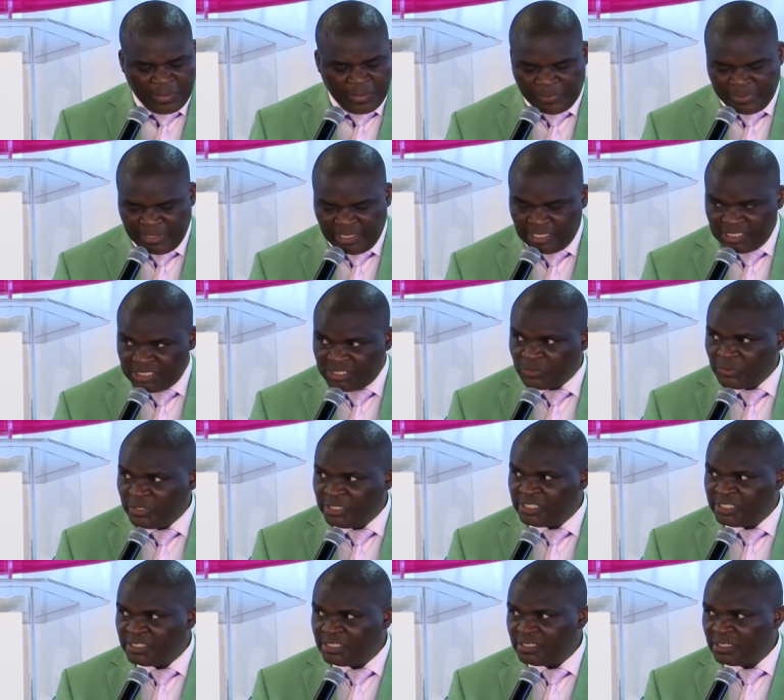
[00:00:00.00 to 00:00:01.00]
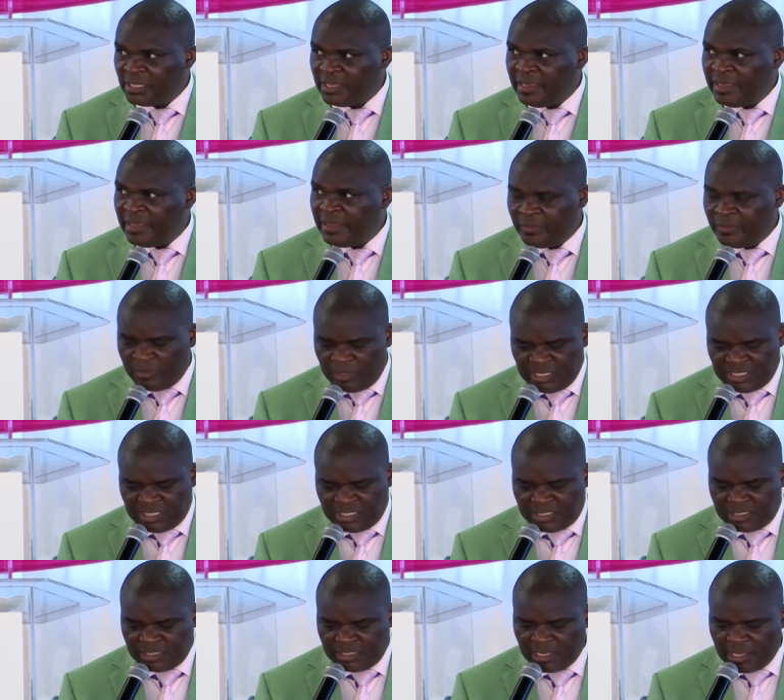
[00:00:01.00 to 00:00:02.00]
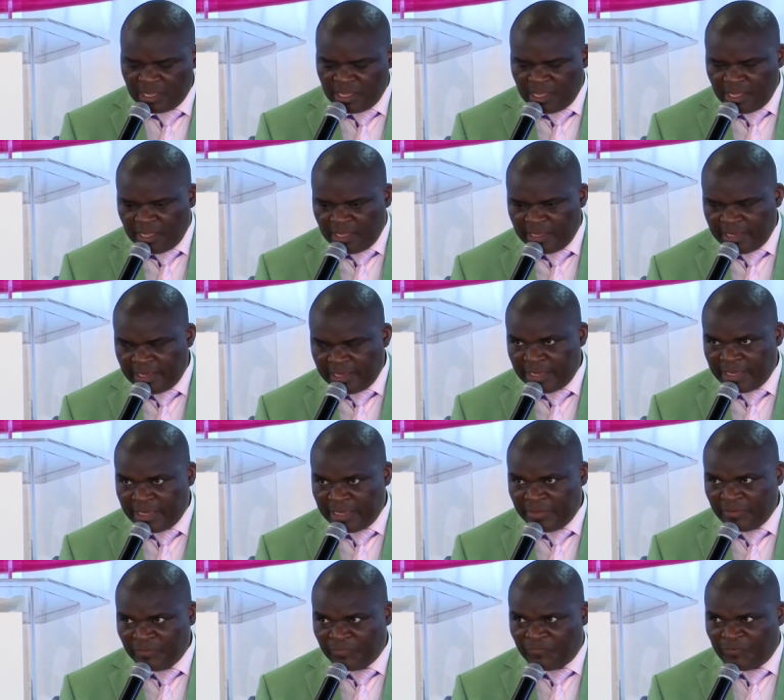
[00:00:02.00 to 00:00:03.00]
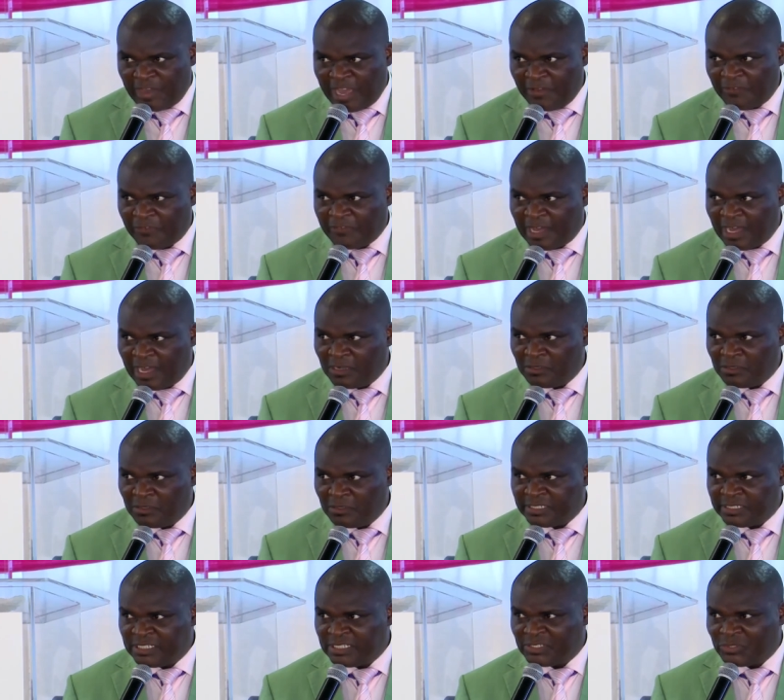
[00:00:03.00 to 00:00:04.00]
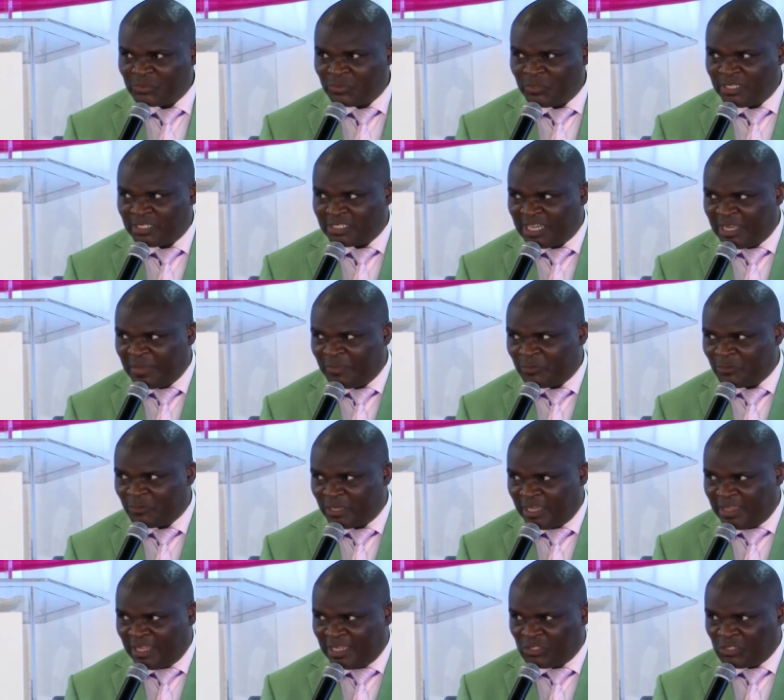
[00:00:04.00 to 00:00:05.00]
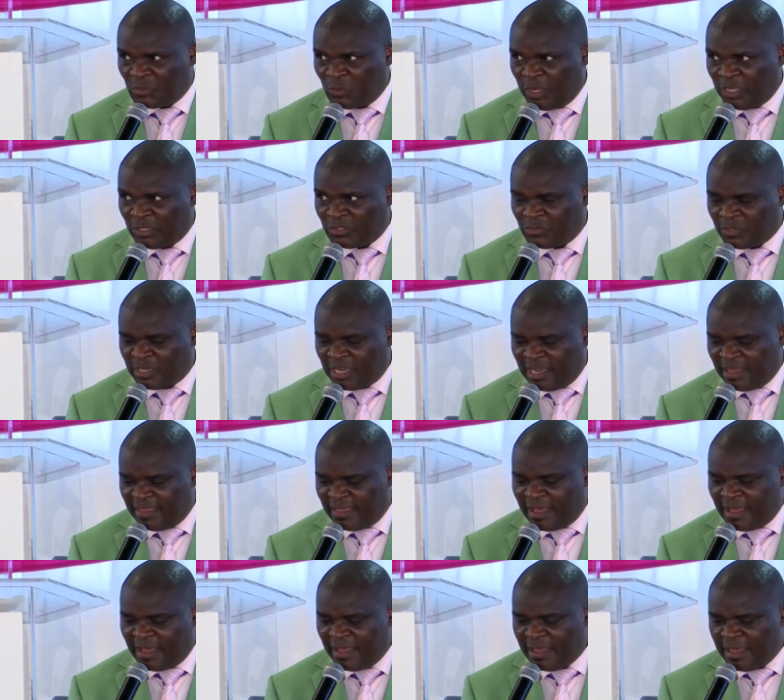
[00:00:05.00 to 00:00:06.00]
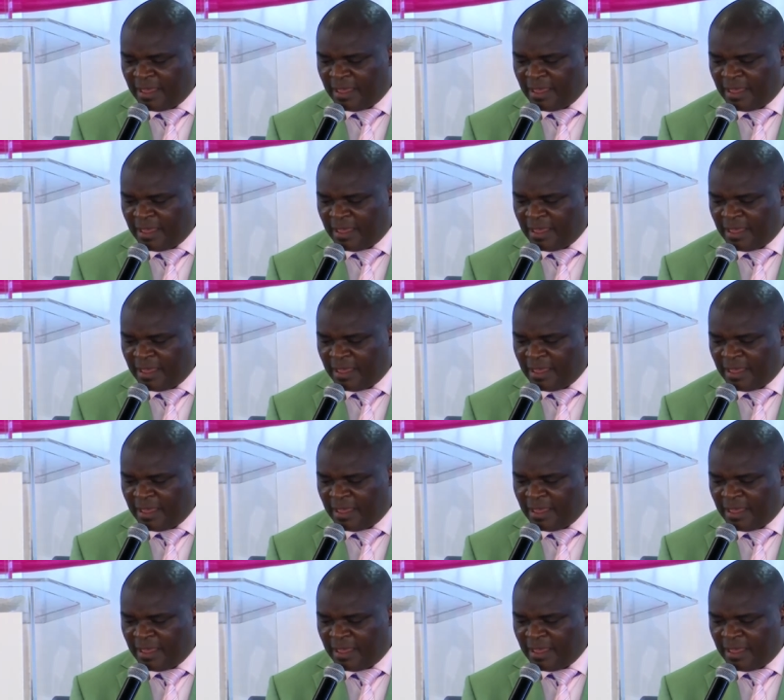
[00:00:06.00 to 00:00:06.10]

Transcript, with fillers: BRICS, which uh, is uh, five countries which came together to work together,